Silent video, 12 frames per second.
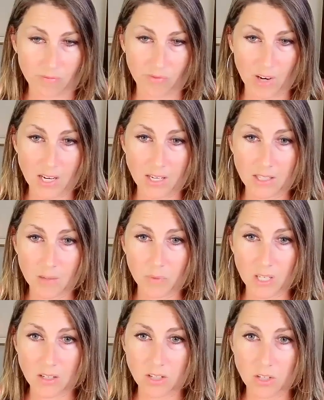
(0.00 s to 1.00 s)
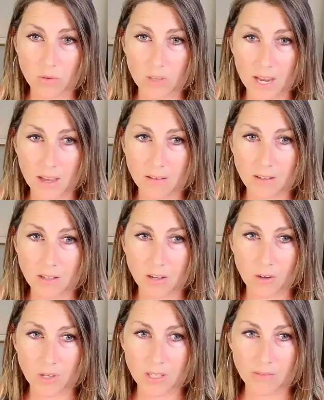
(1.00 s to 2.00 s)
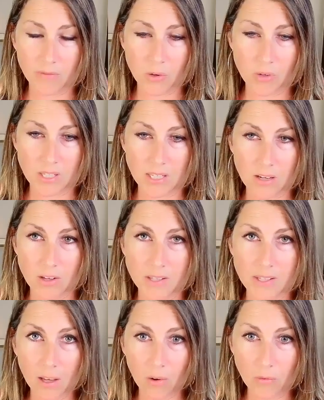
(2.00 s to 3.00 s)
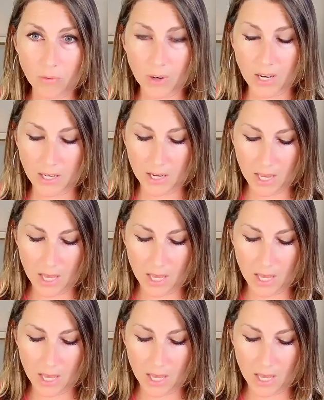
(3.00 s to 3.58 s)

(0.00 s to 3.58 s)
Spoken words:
finding something to do that, you know, is focusing on self, right?